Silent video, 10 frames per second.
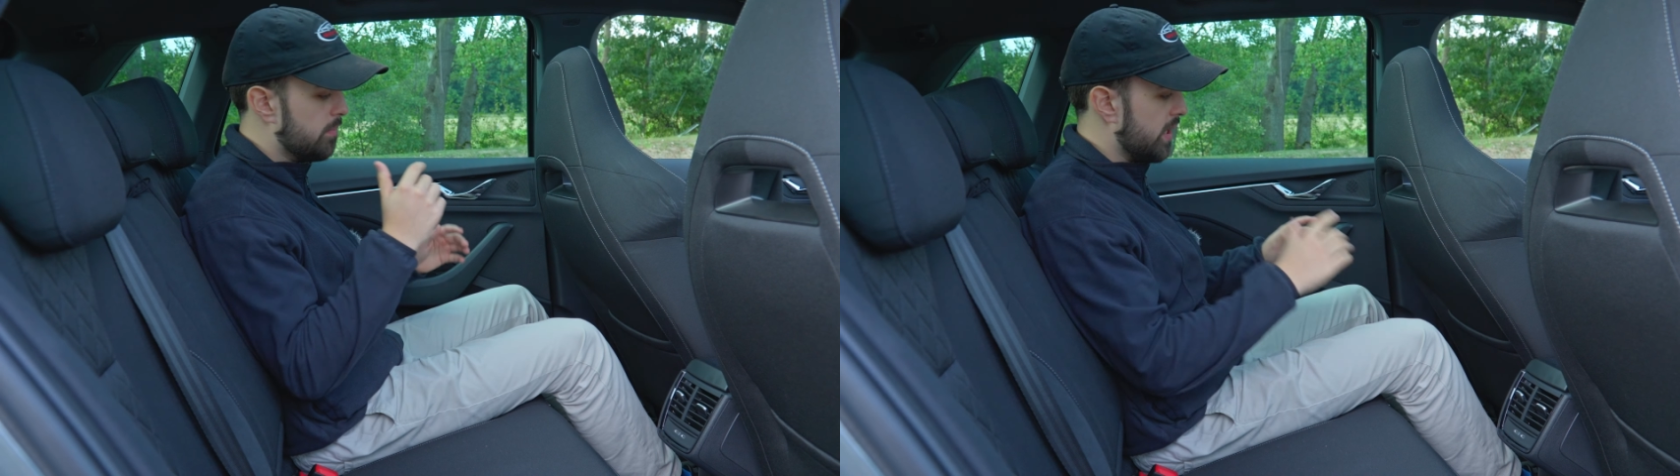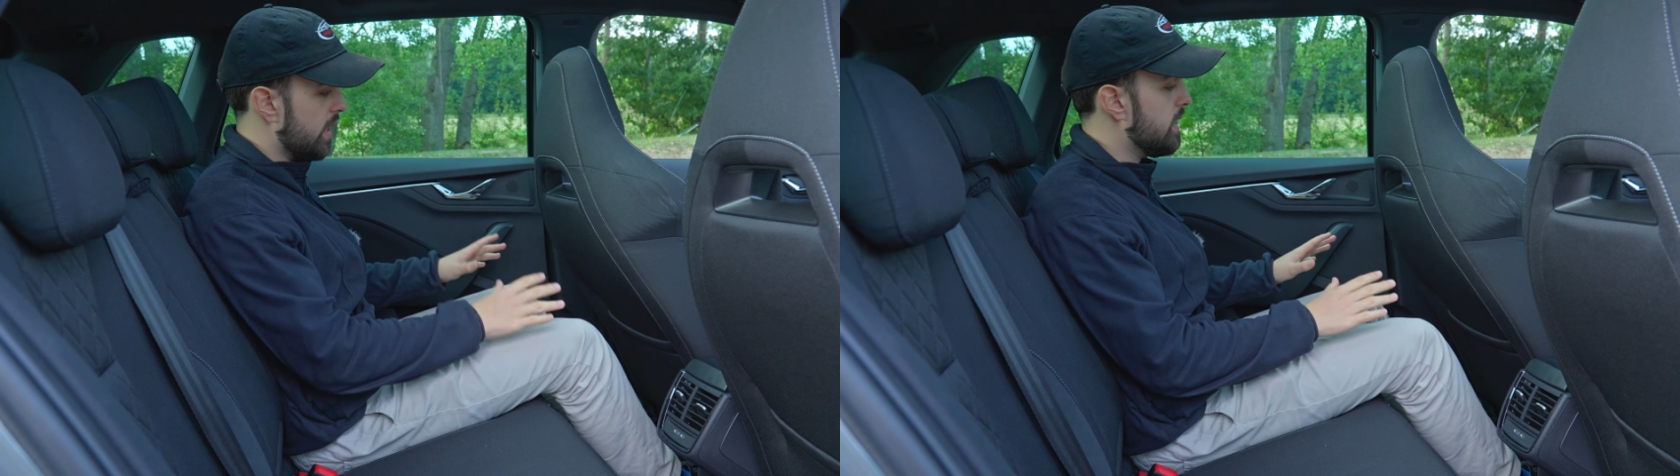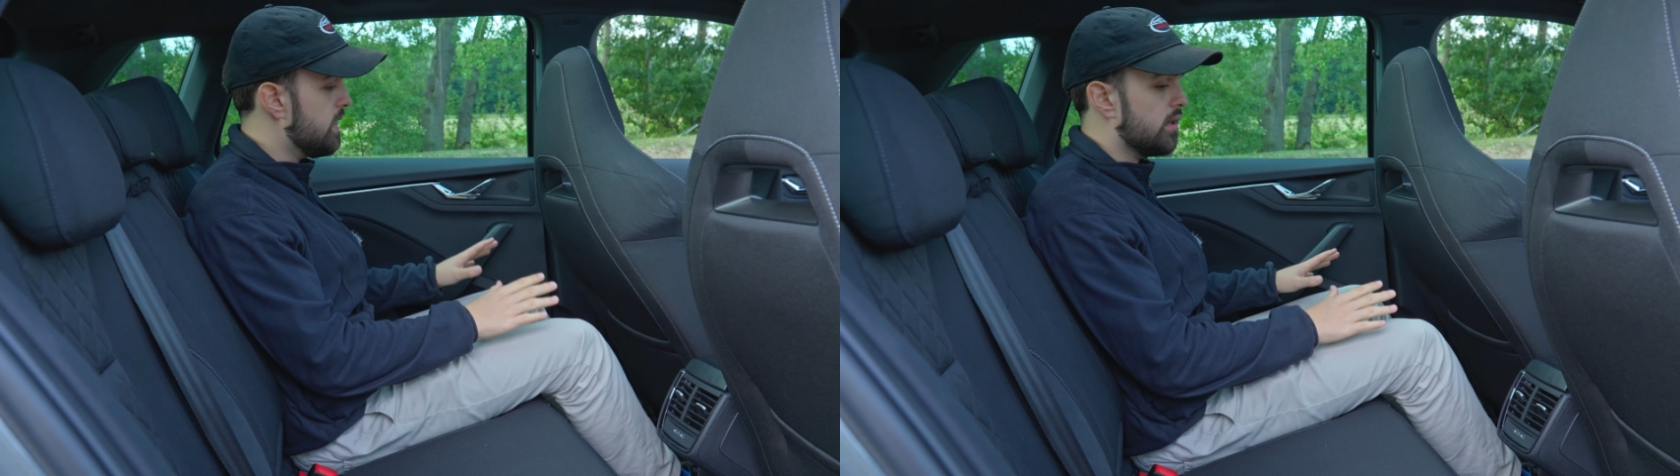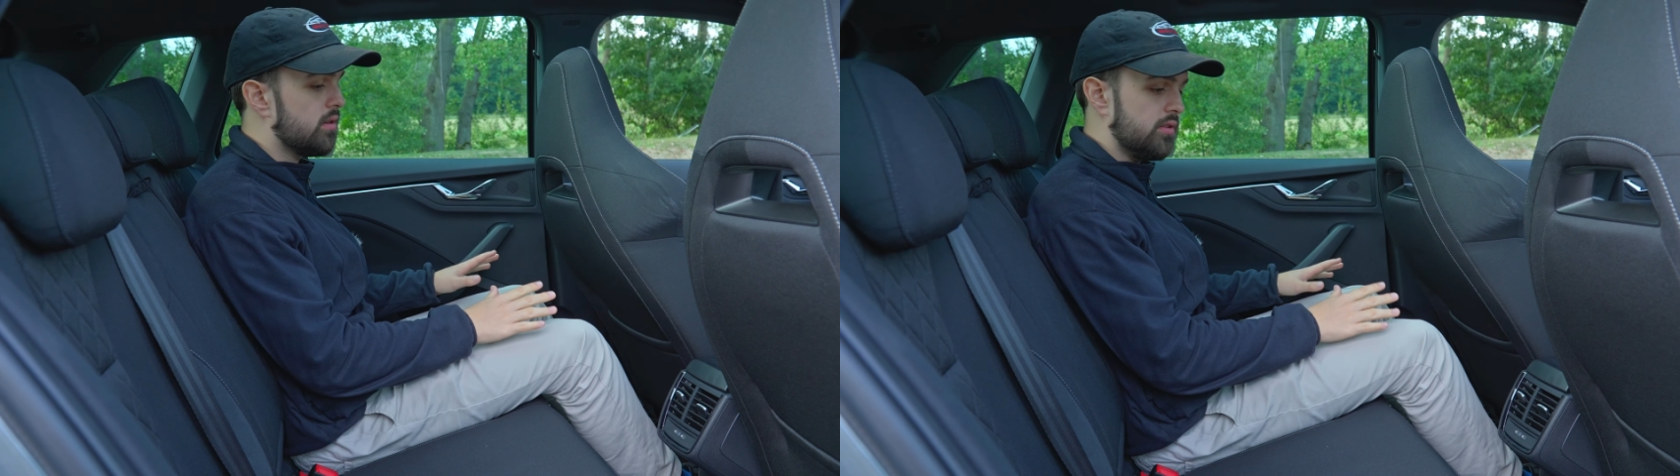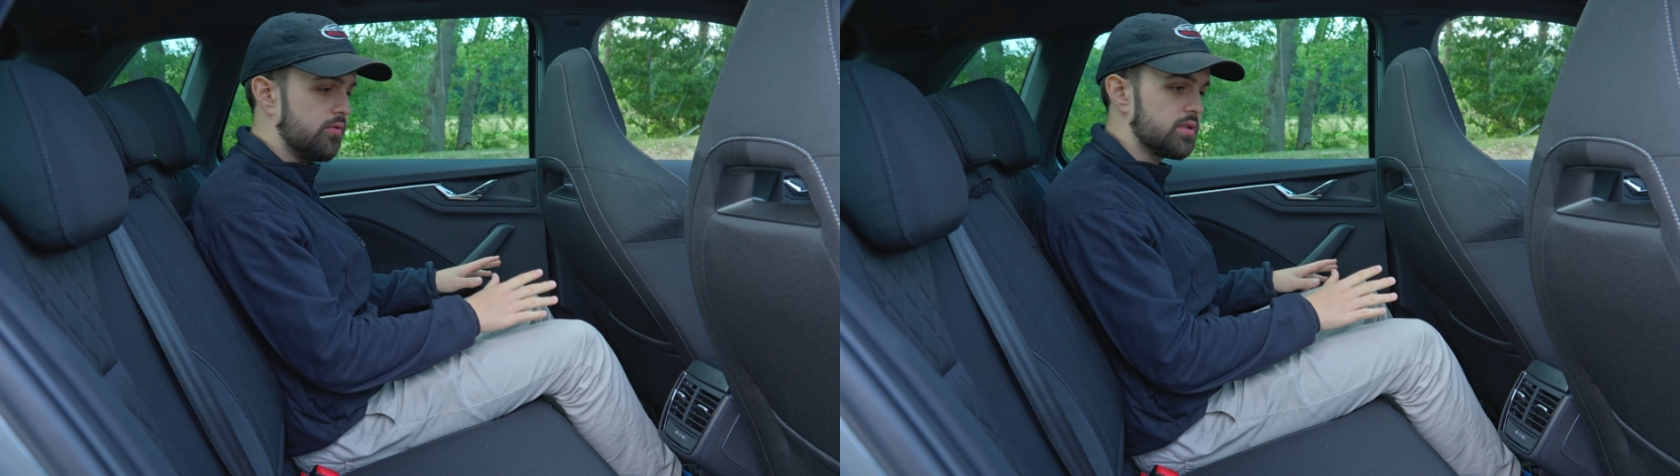but in here,
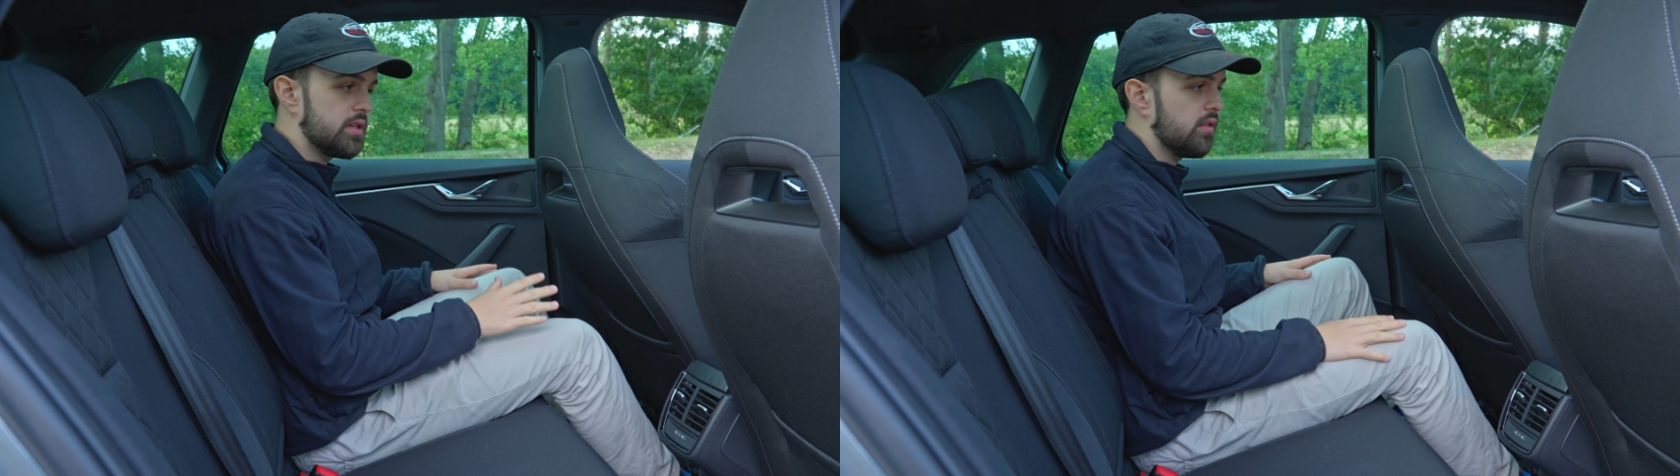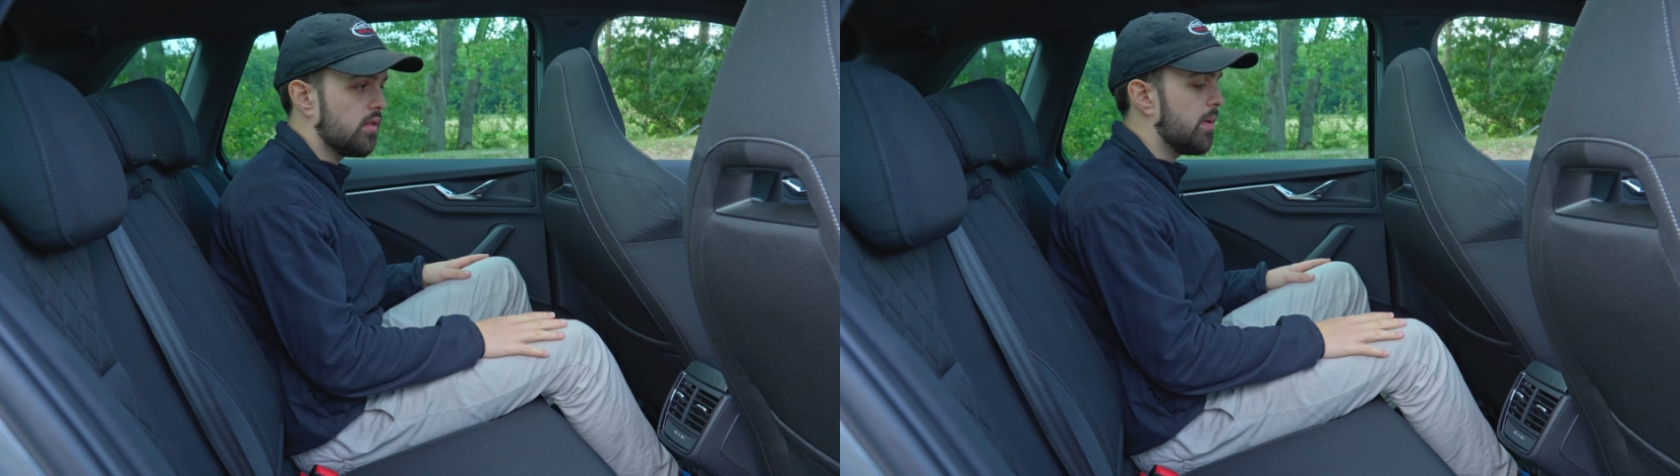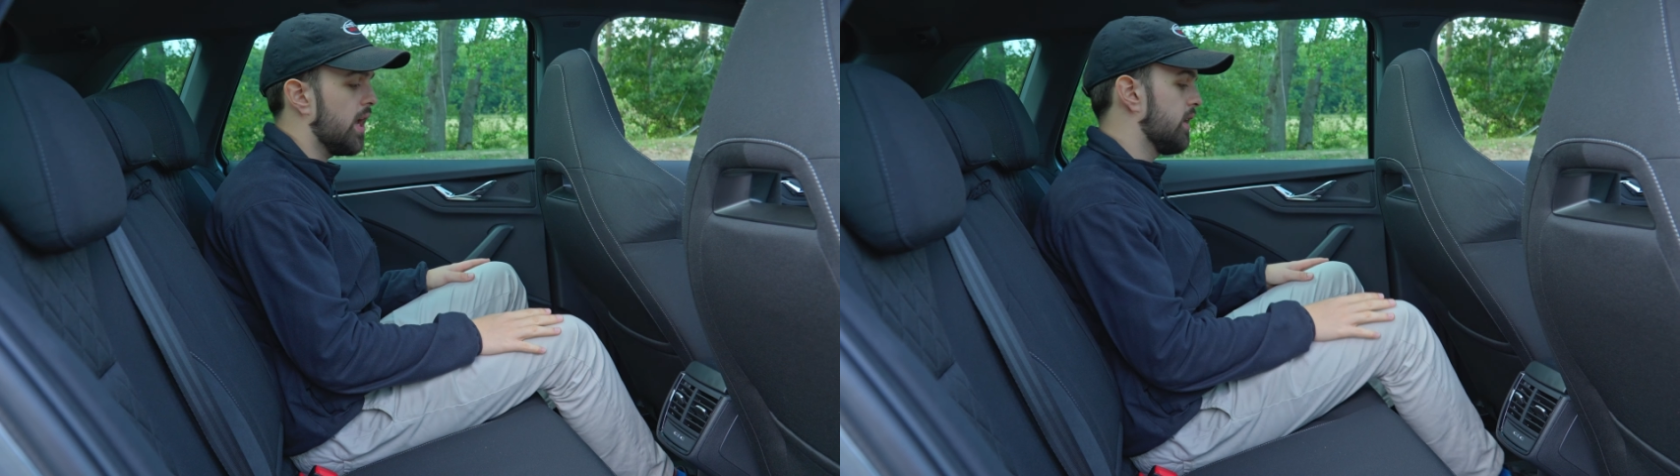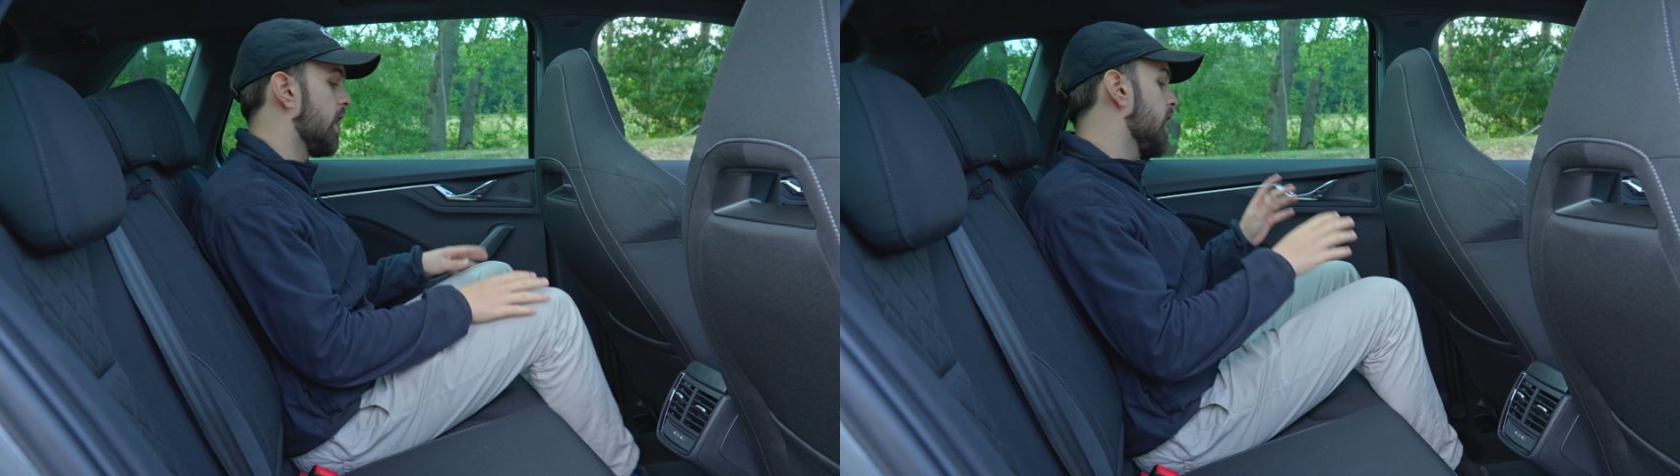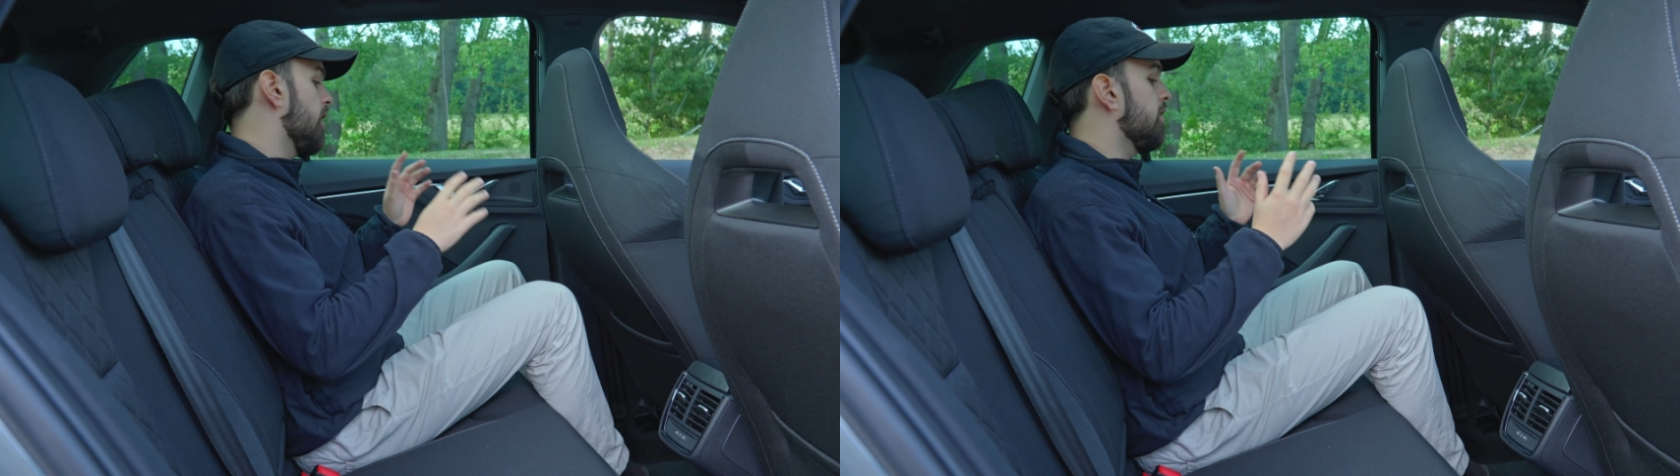if you're sitting in the back,
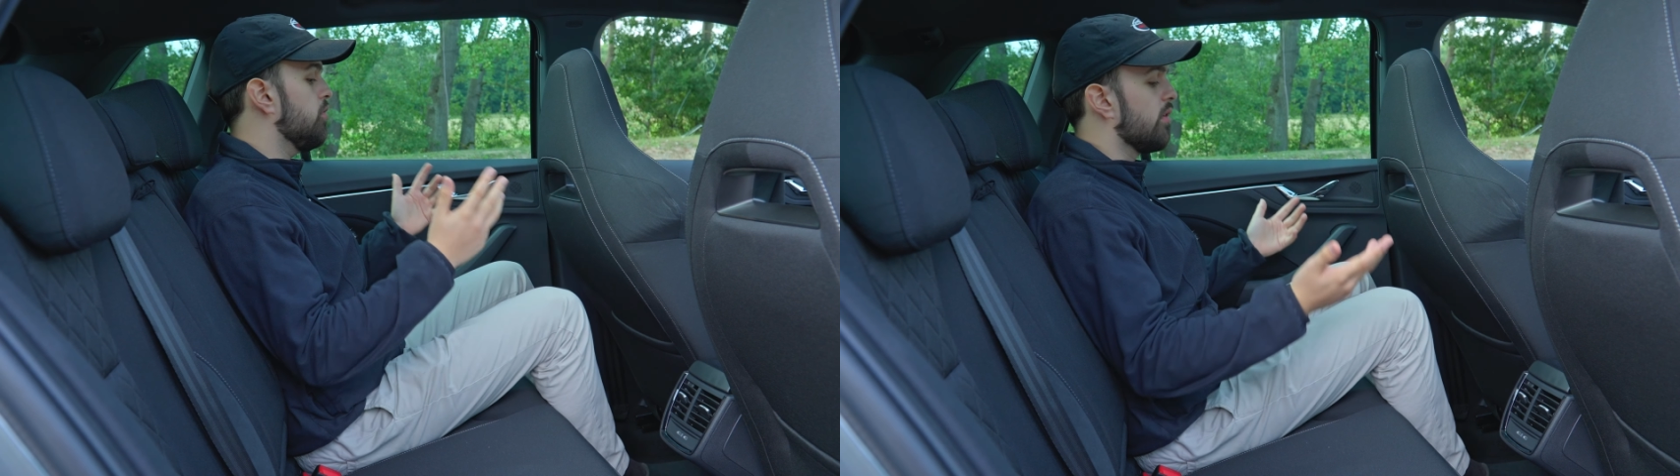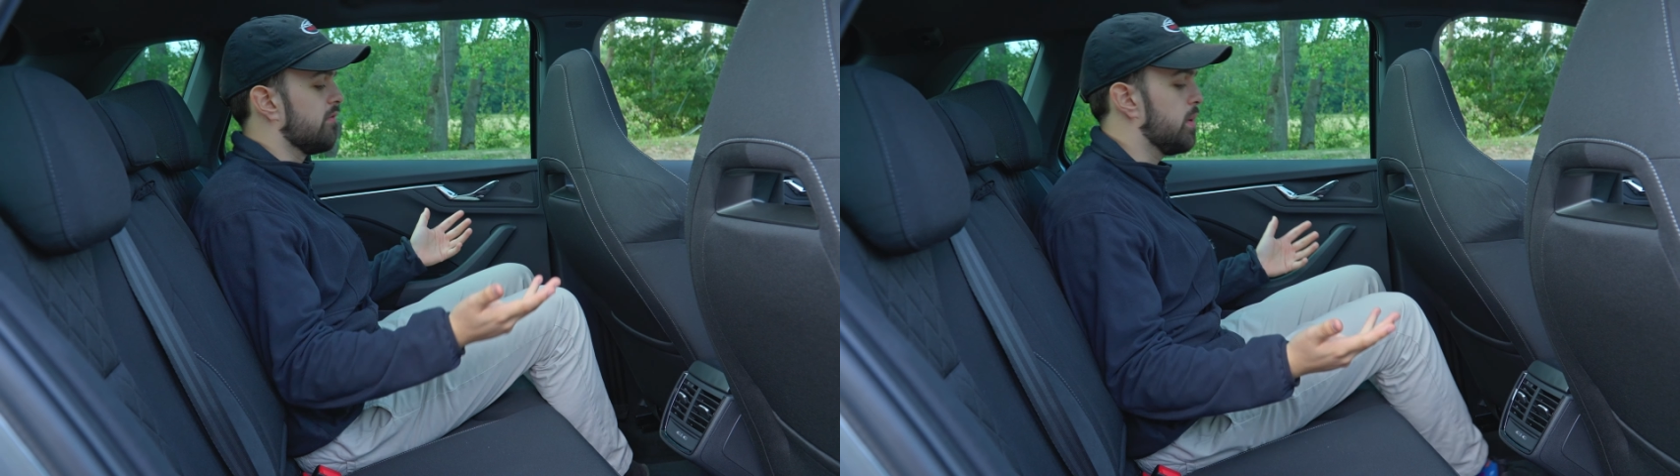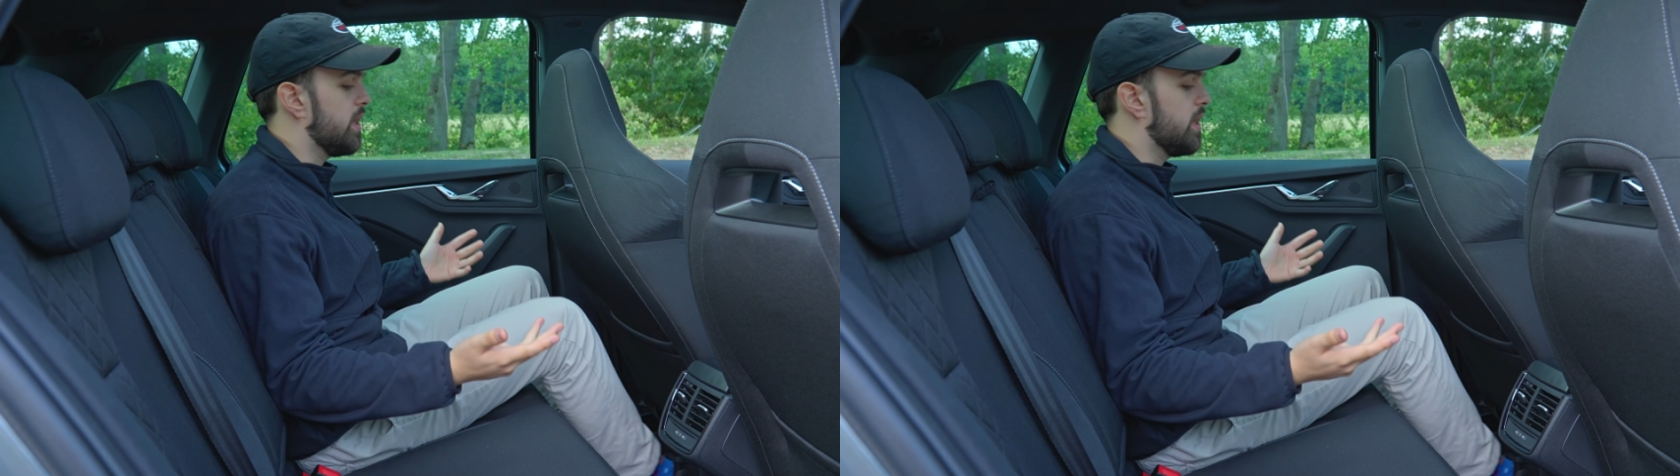you have